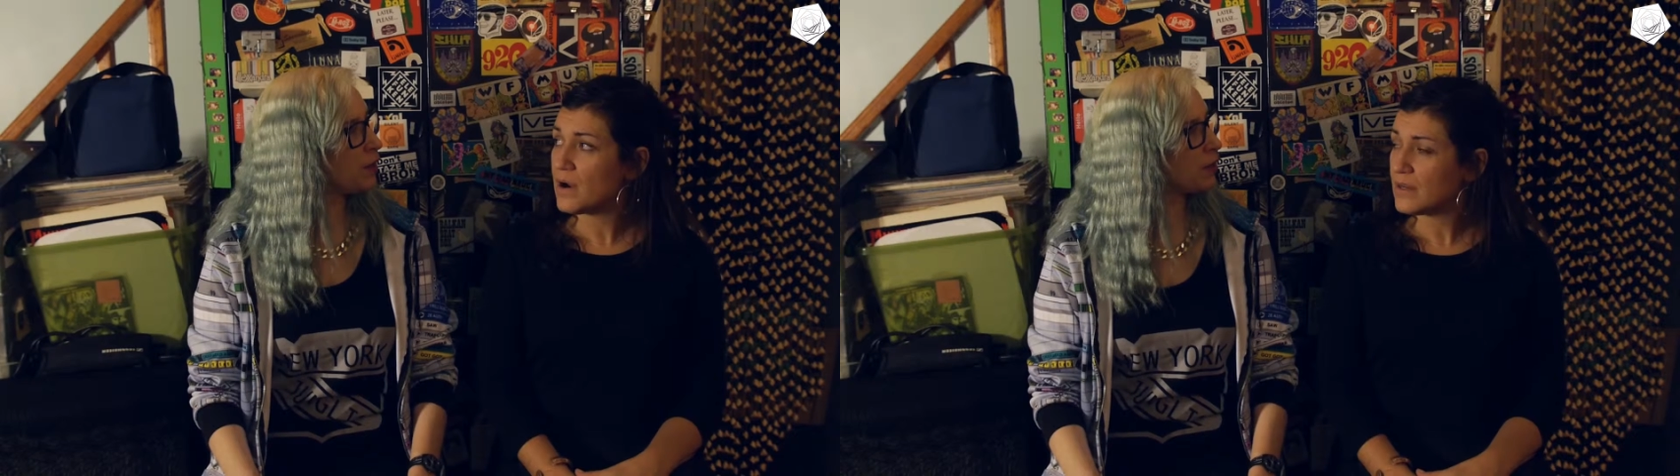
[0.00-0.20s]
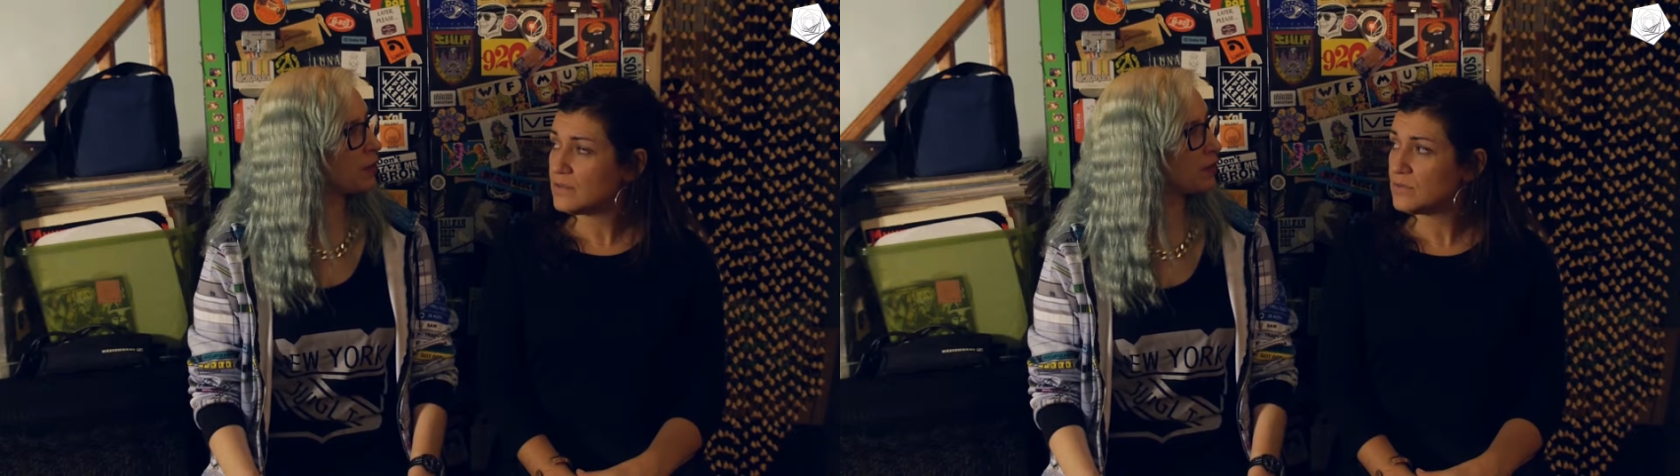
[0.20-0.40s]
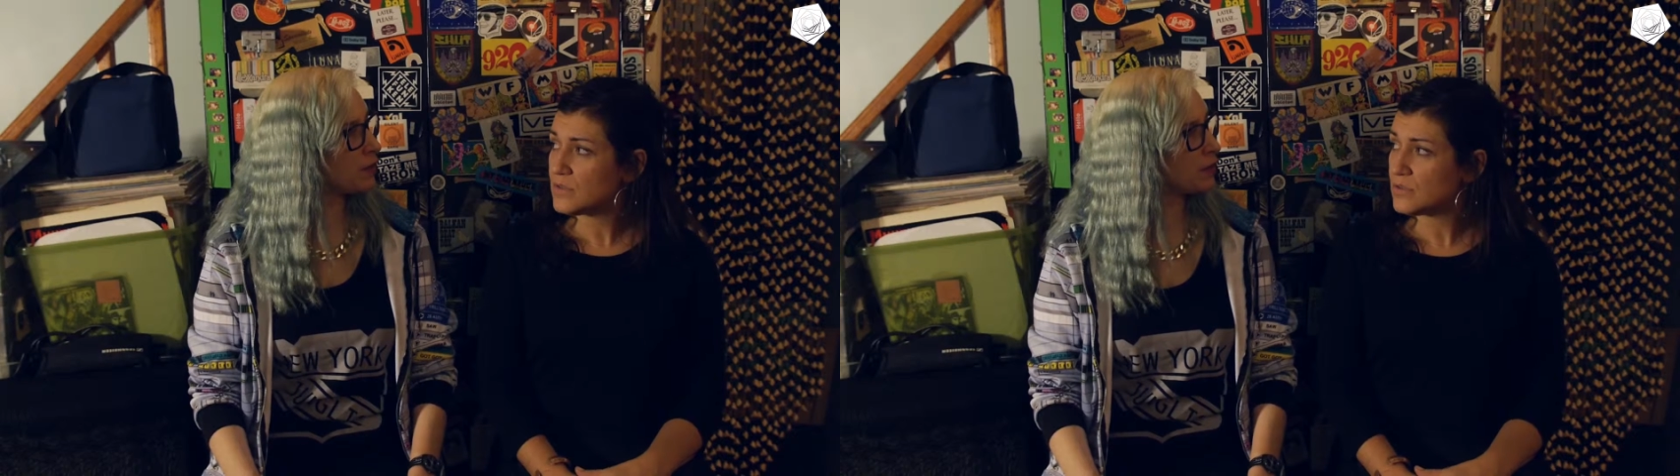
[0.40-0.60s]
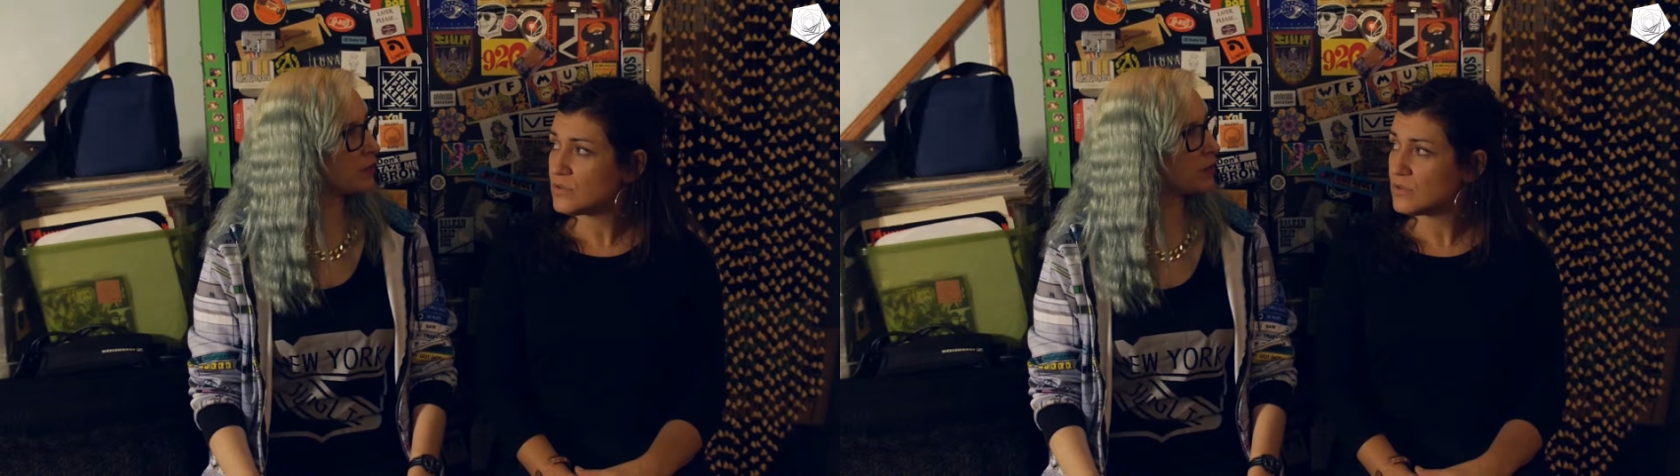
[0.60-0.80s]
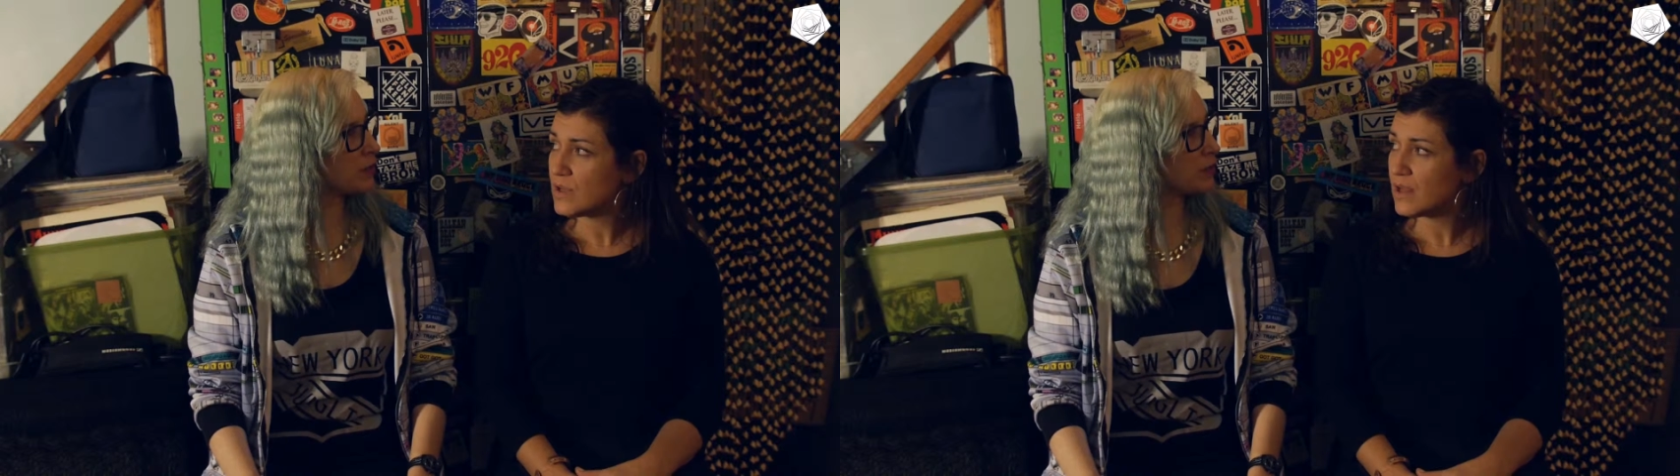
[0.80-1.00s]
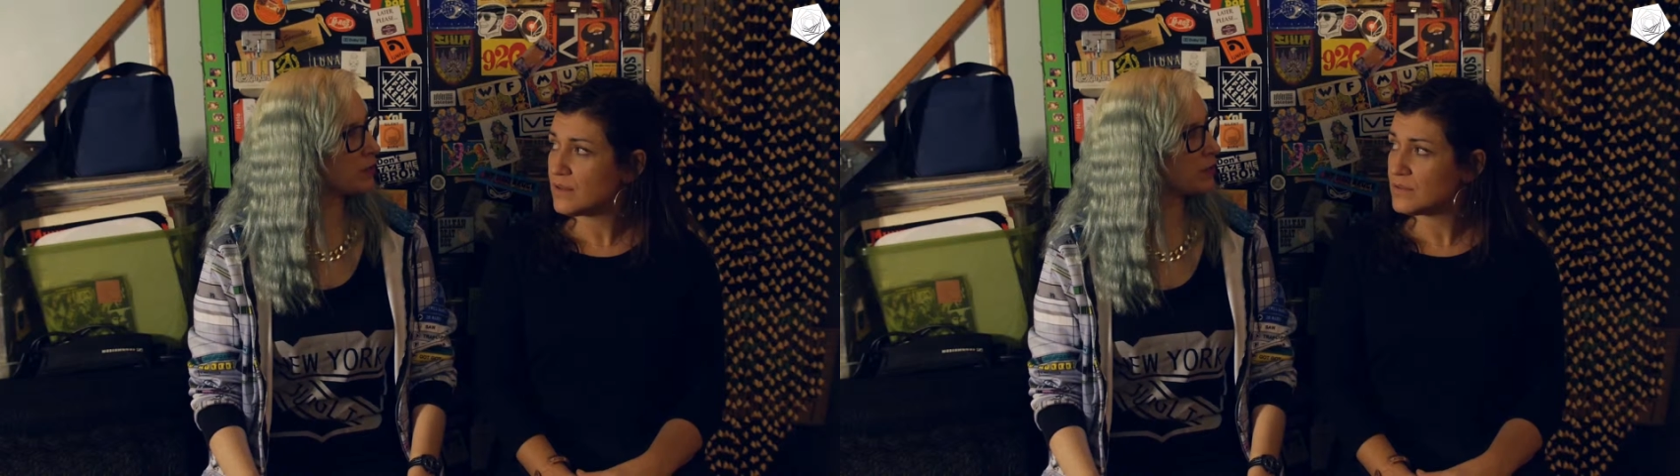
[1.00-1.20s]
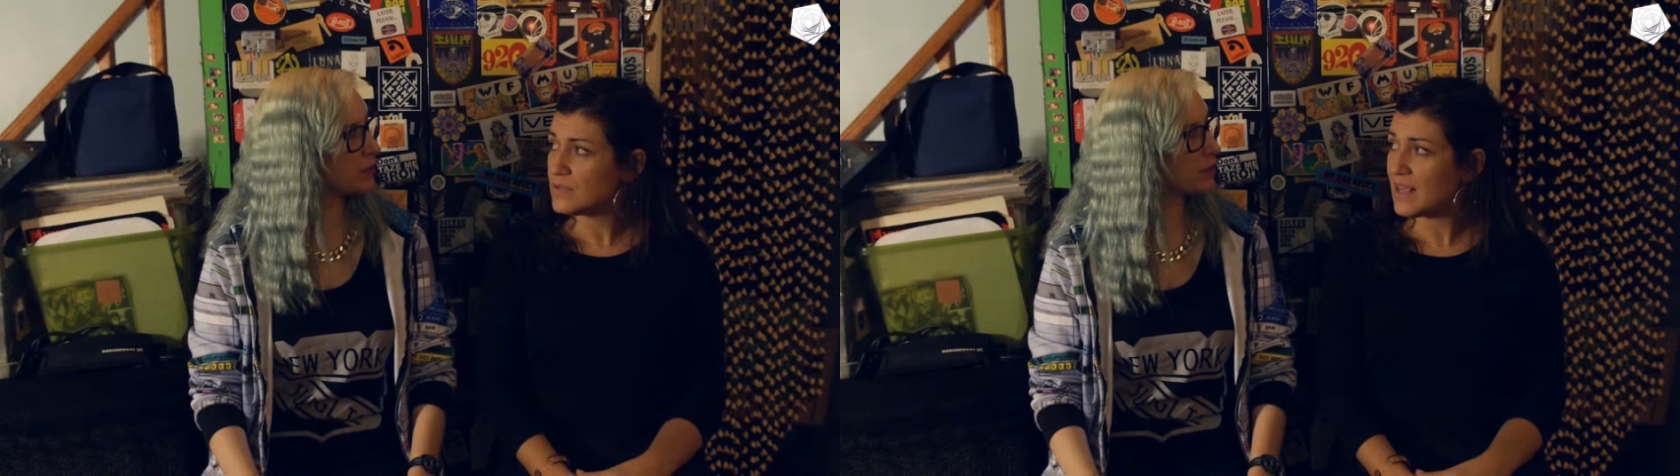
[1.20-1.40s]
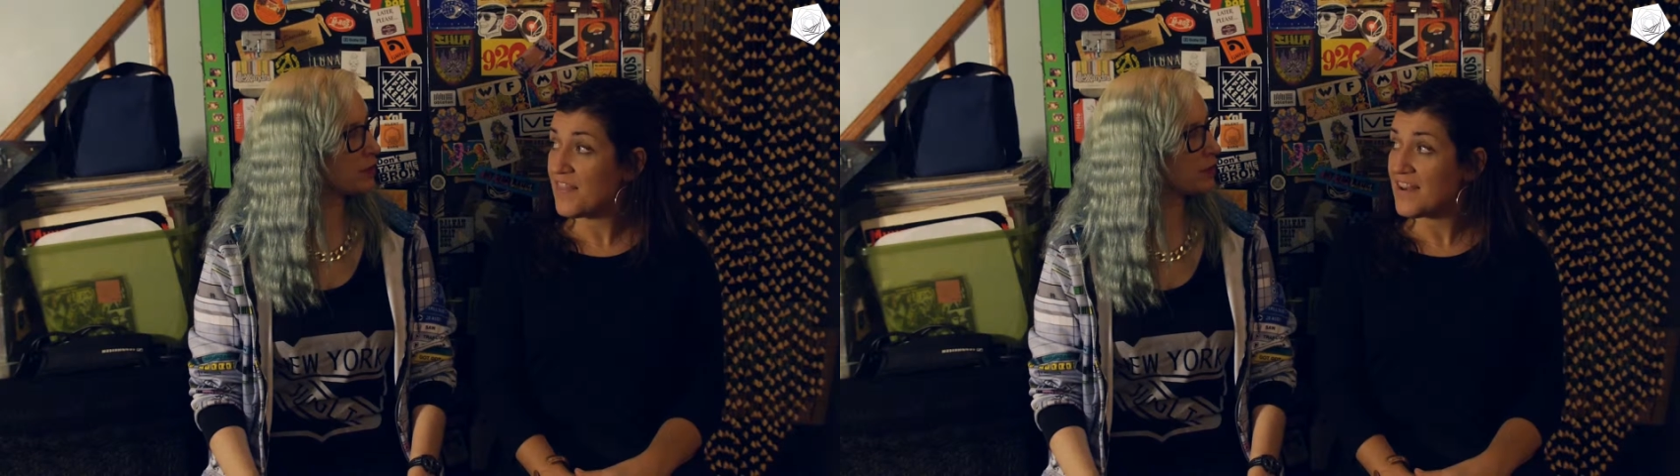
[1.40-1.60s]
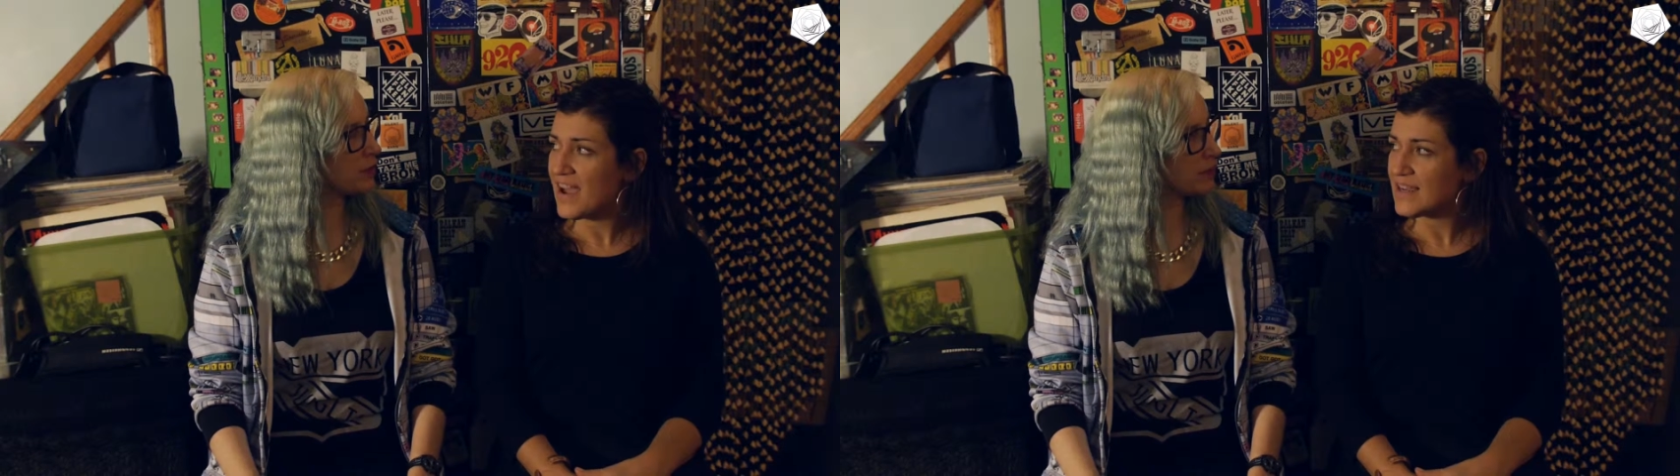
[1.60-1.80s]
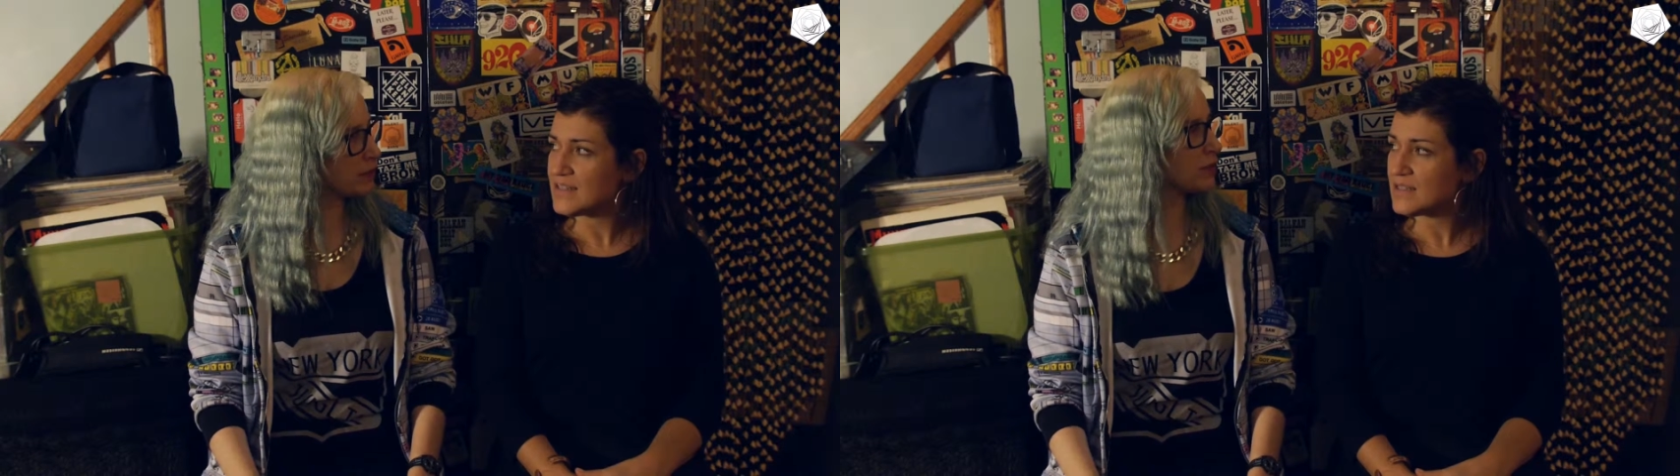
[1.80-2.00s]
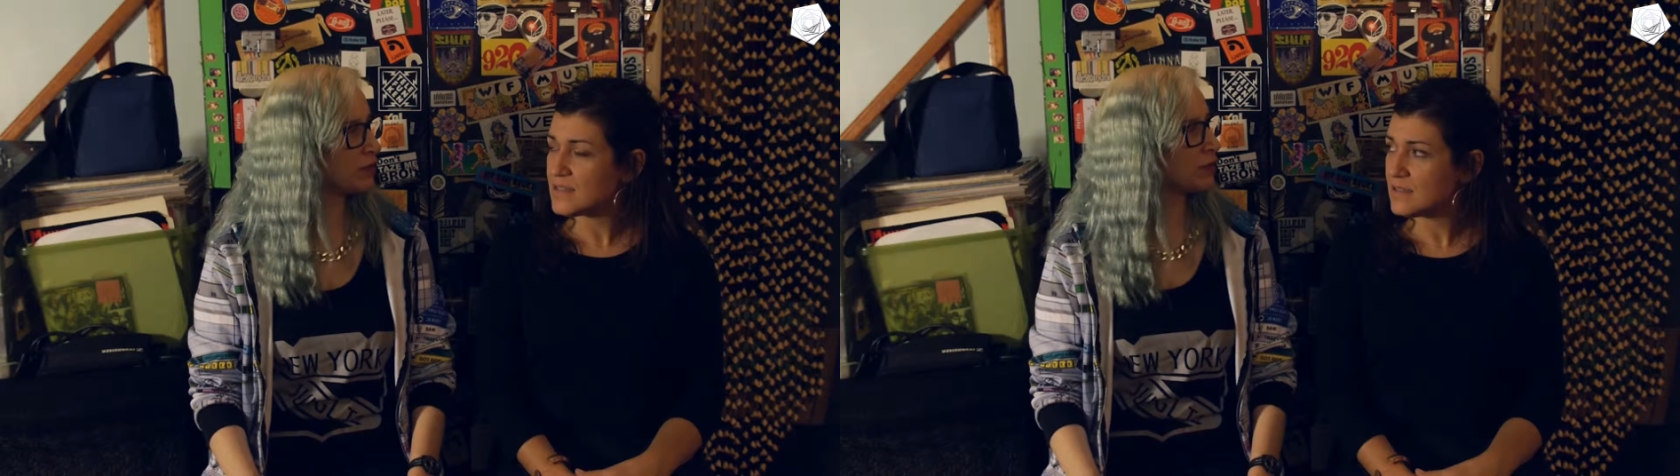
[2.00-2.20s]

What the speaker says: and in the night.